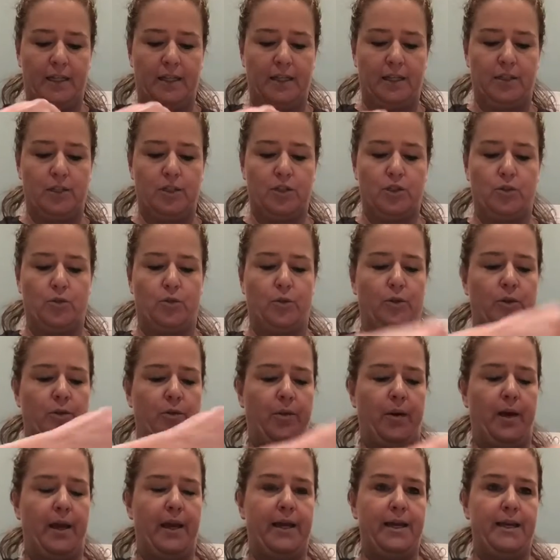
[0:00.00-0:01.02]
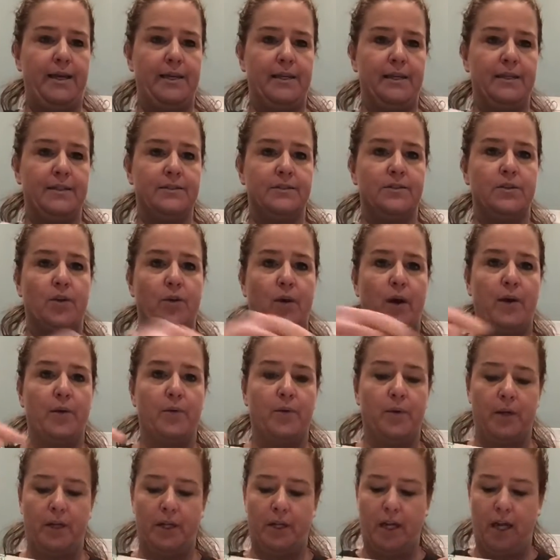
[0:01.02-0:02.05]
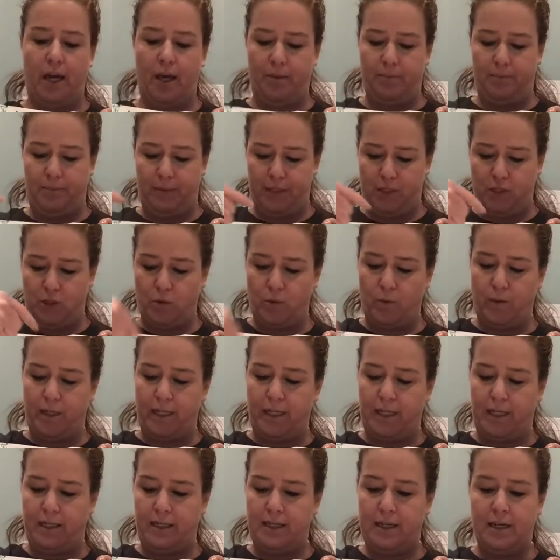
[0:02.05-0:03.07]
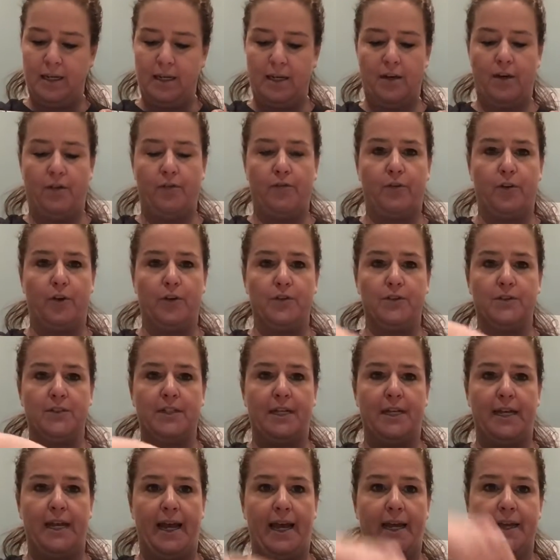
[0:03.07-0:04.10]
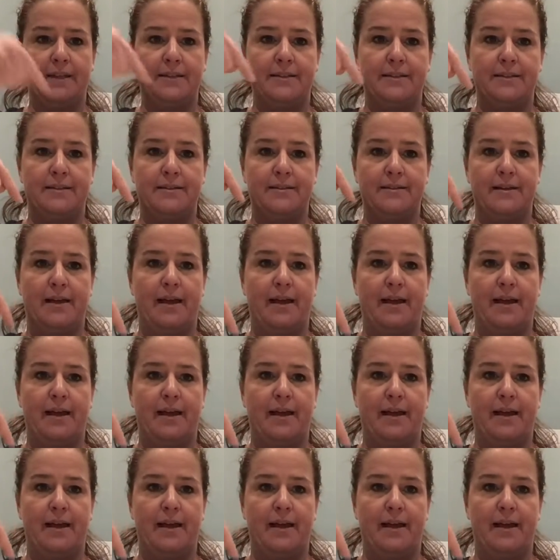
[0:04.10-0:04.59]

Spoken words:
the short way. So I want to cut between first and next,